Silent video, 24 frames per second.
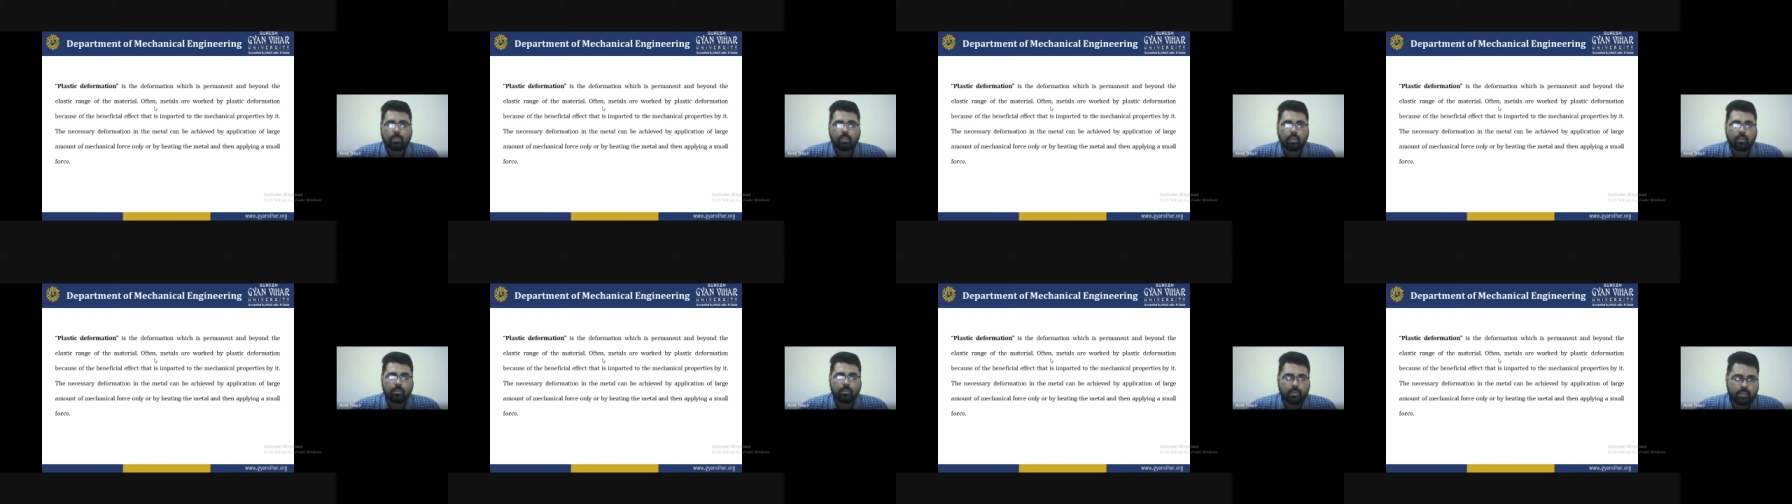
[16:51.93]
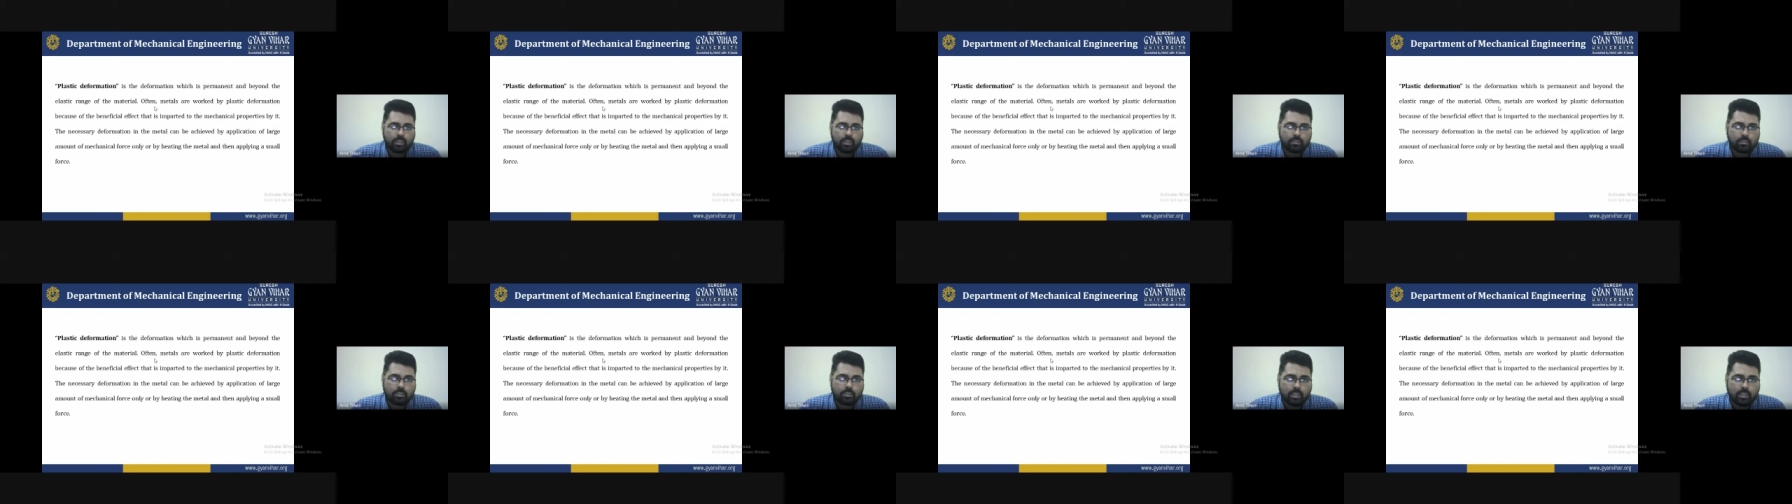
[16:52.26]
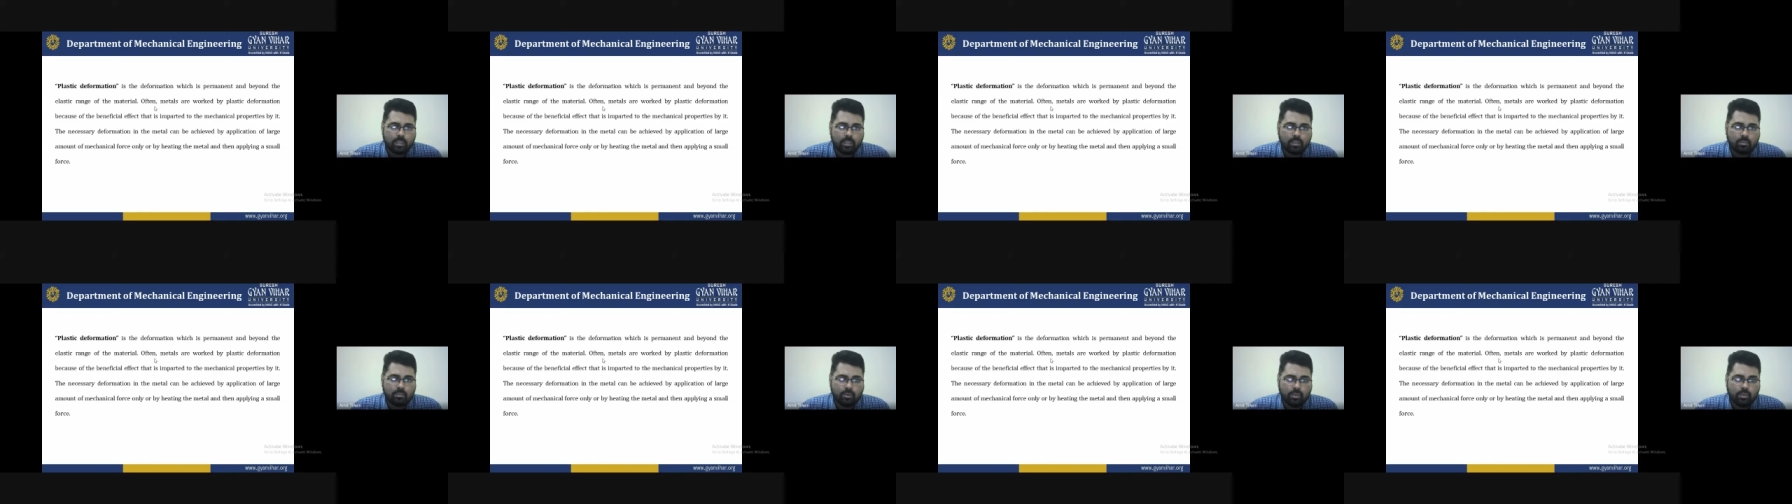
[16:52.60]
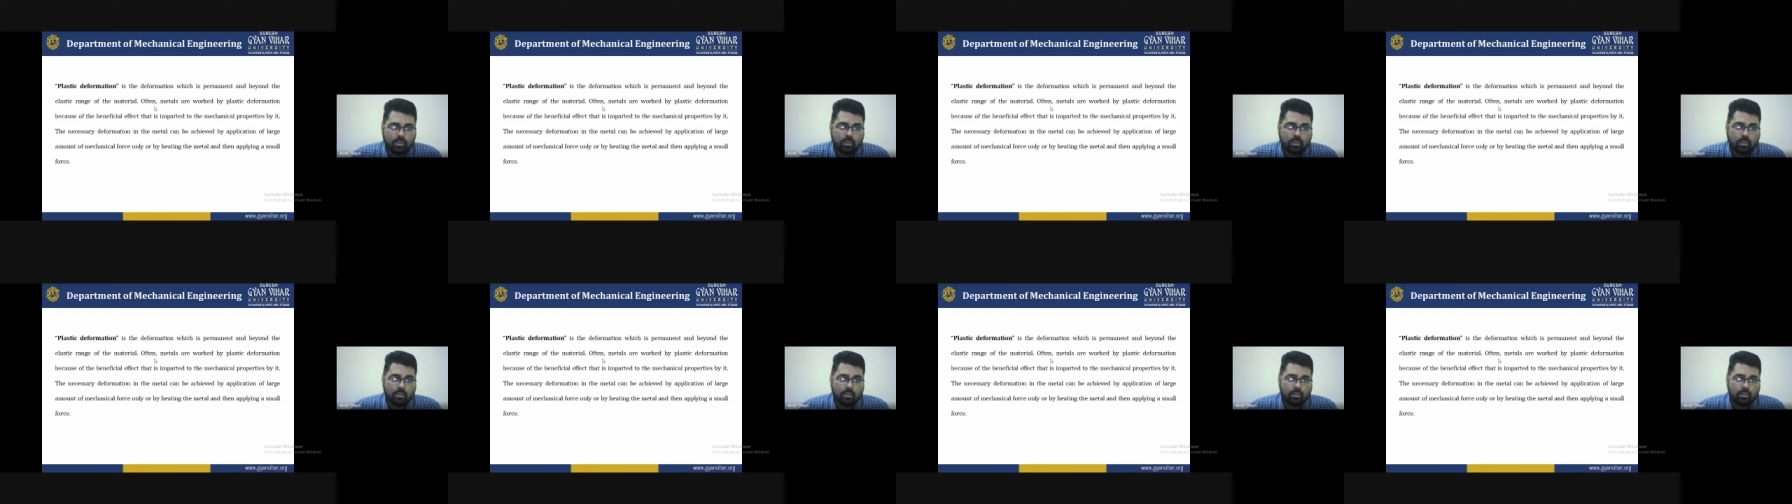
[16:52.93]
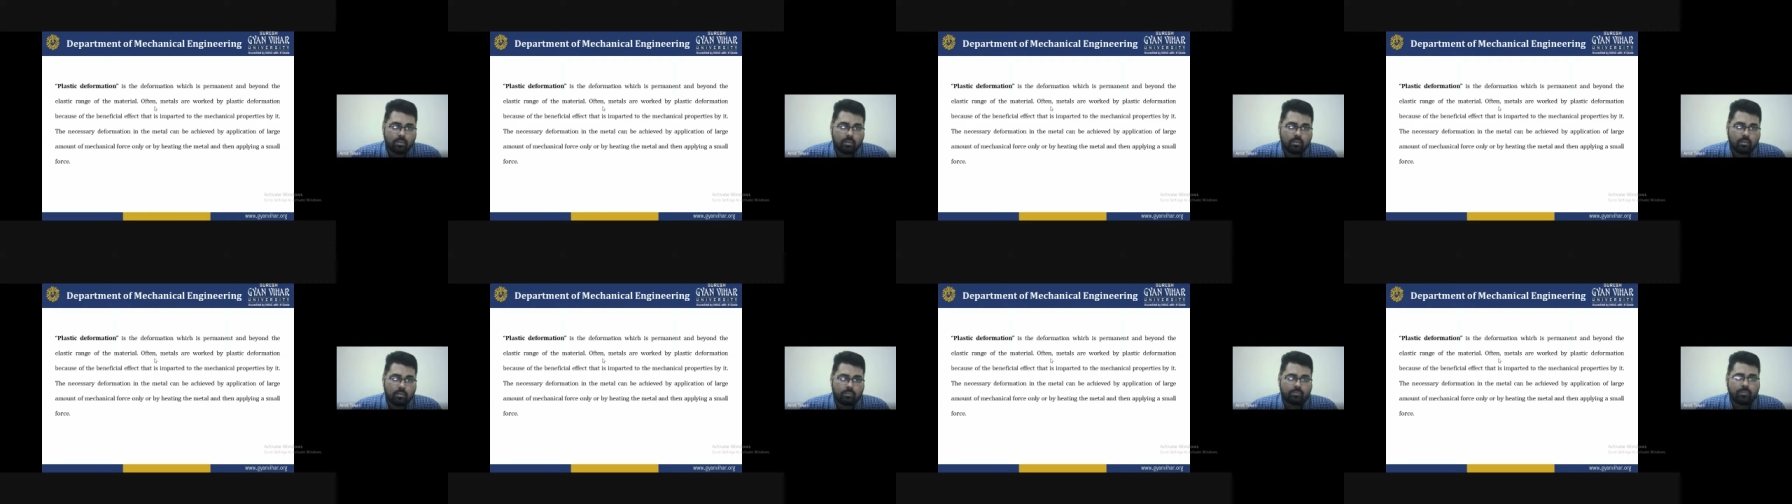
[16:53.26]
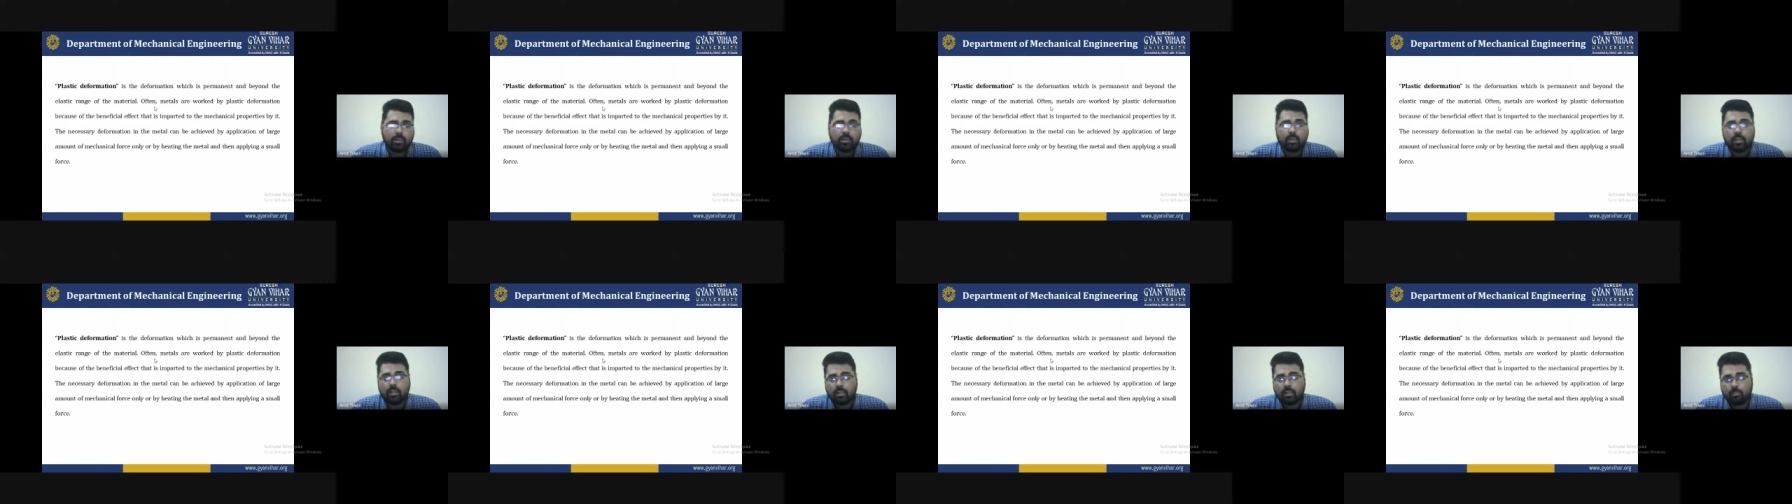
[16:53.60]
we can say that a
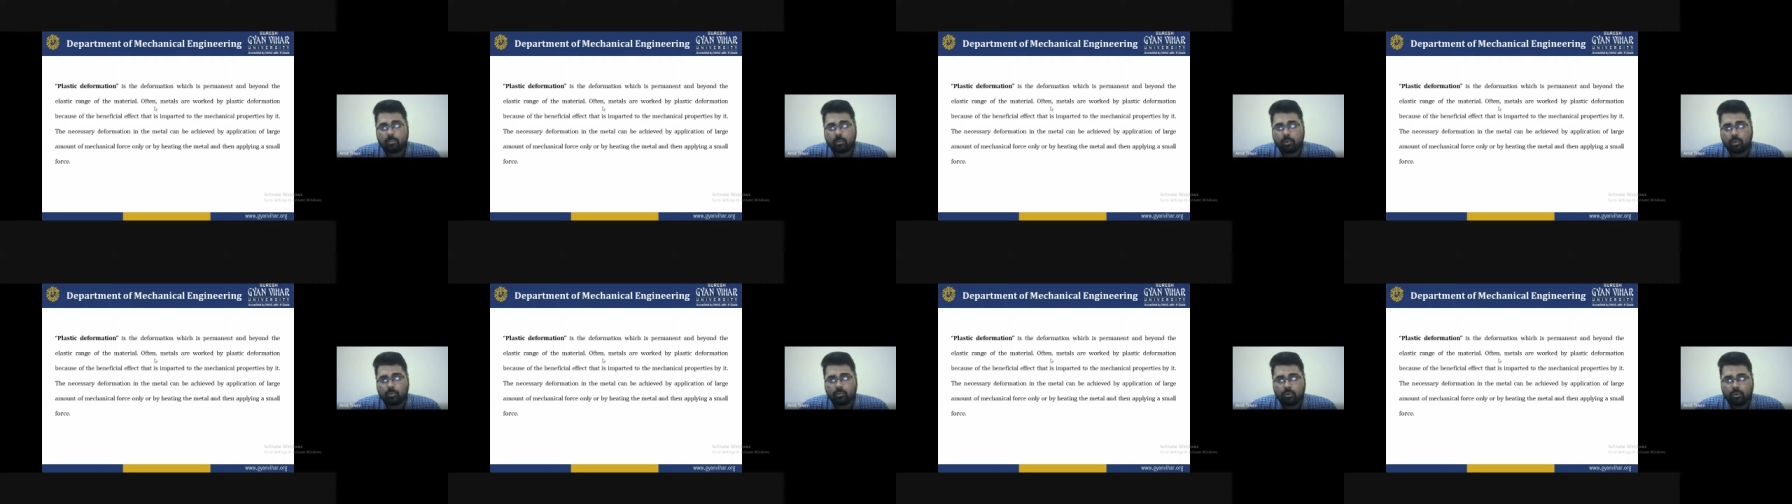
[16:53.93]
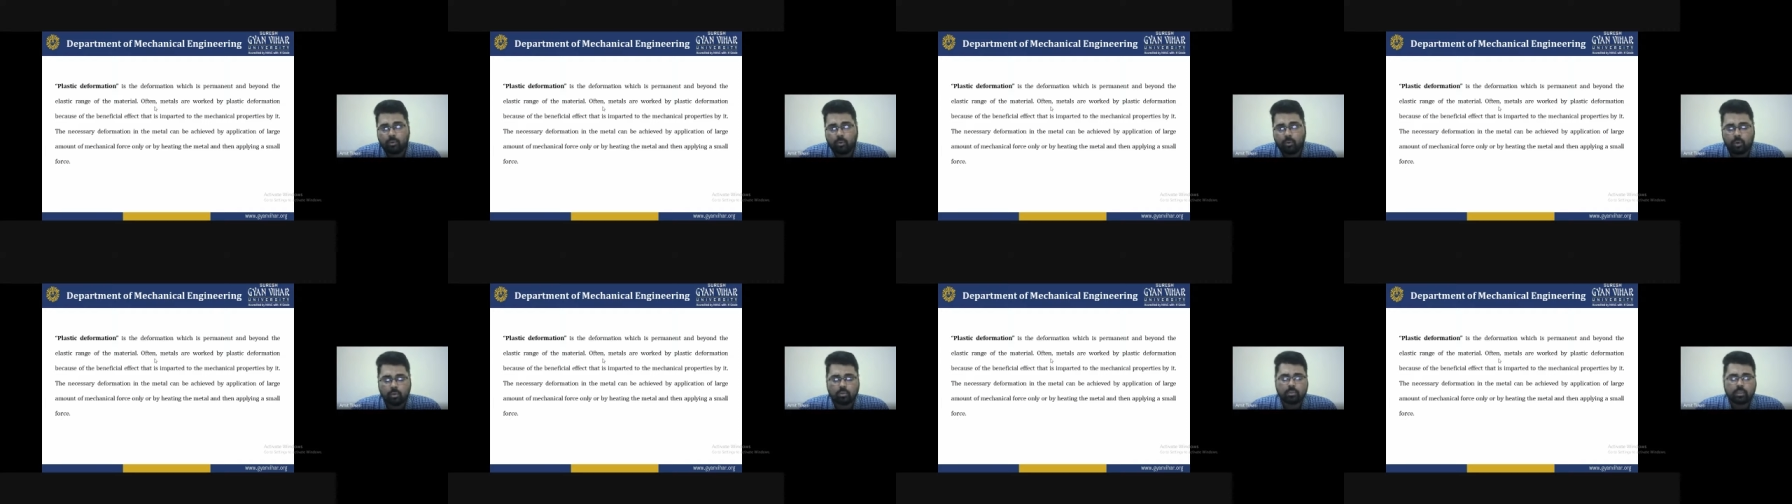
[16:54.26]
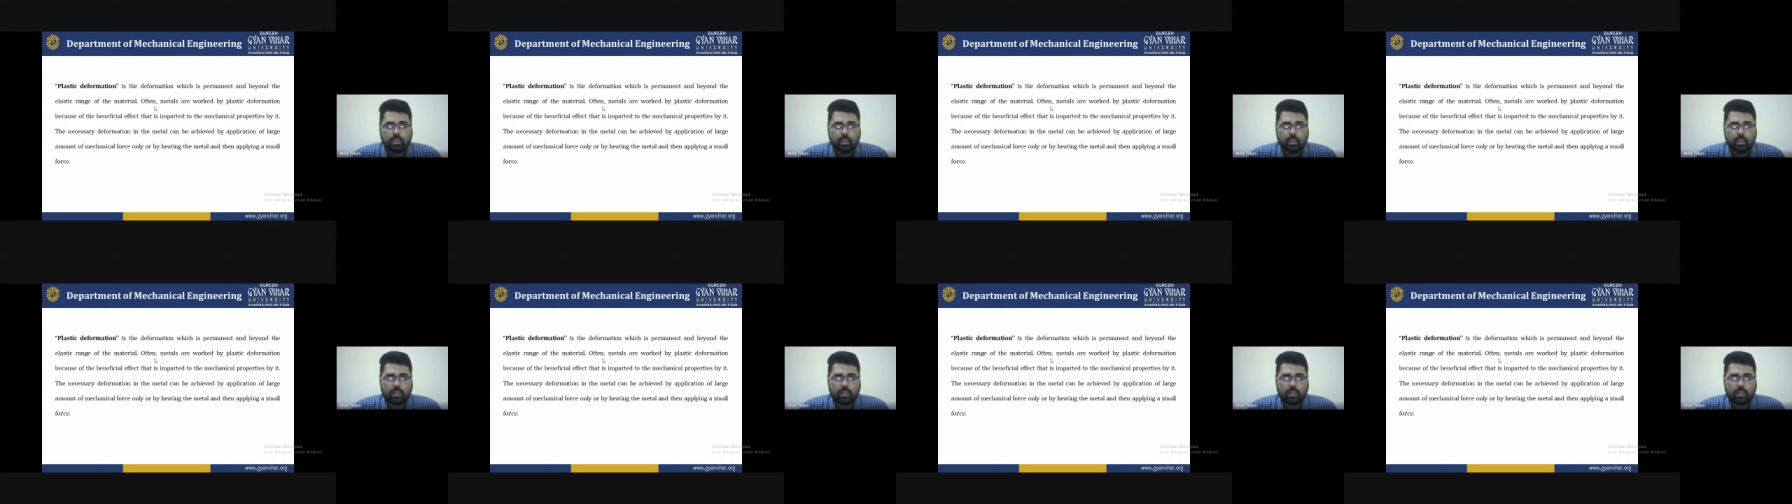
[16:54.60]
different number of loads,